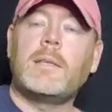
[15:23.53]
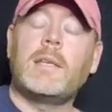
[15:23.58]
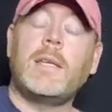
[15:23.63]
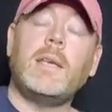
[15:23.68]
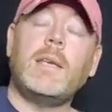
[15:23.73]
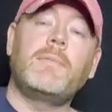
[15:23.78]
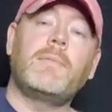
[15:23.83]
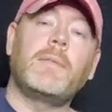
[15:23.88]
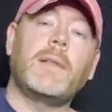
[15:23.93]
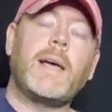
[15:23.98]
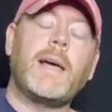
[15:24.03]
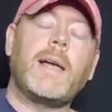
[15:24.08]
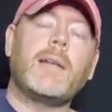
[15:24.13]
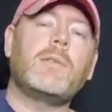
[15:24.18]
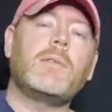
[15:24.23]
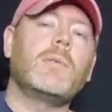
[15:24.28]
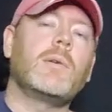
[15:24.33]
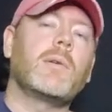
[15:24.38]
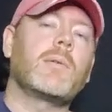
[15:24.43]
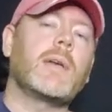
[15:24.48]
D
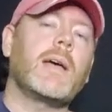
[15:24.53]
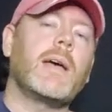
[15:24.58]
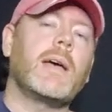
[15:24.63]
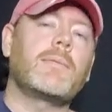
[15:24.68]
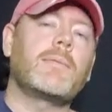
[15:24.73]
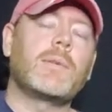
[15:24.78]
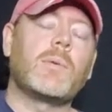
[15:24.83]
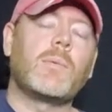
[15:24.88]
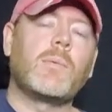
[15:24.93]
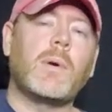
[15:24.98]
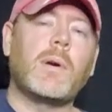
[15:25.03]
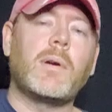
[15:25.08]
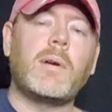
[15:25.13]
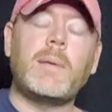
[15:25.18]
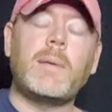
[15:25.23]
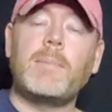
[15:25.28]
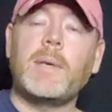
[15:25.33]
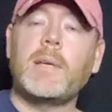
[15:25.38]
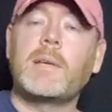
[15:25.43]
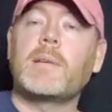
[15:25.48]
flat. You don't have to
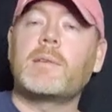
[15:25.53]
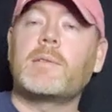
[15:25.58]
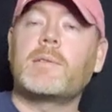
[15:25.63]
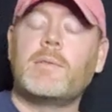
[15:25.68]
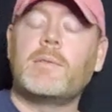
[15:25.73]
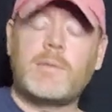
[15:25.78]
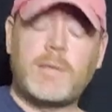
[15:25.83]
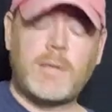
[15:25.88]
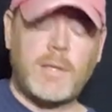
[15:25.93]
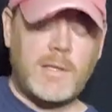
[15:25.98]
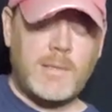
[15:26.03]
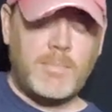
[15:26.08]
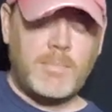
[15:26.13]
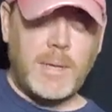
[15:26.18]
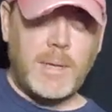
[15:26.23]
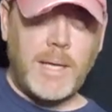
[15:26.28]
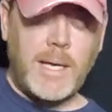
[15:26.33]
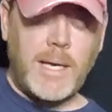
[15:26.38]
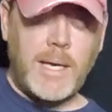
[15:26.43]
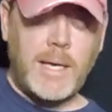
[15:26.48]
worry because you're just
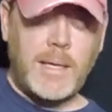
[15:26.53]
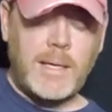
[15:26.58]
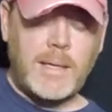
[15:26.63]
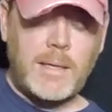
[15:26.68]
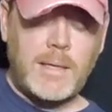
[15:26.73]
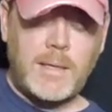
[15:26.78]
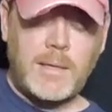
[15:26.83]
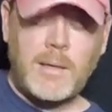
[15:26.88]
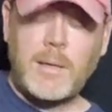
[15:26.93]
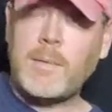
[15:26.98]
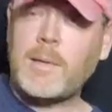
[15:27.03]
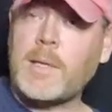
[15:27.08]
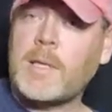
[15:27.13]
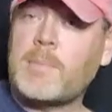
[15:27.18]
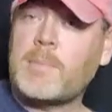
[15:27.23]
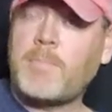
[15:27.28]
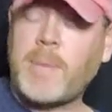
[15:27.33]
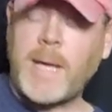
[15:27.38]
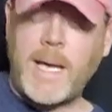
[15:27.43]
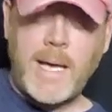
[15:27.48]
playing, you know,
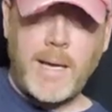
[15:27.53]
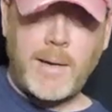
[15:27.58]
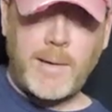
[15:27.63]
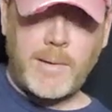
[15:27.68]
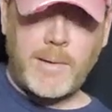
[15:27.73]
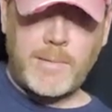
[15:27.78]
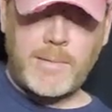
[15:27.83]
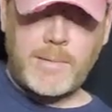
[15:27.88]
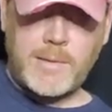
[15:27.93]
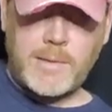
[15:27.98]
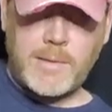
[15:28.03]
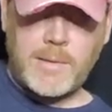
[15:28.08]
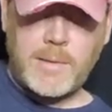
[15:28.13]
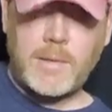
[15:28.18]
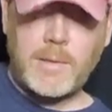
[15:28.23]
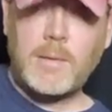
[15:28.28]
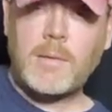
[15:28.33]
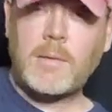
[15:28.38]
these patterns.